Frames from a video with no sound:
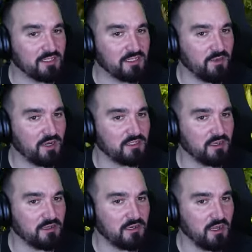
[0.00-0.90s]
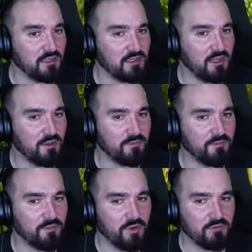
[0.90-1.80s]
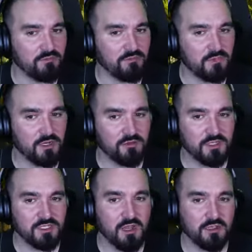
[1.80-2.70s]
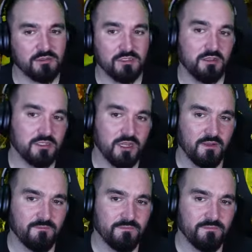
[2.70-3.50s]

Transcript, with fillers: To be honest, not gonna lie. Um, but you know, there's not. So there's not.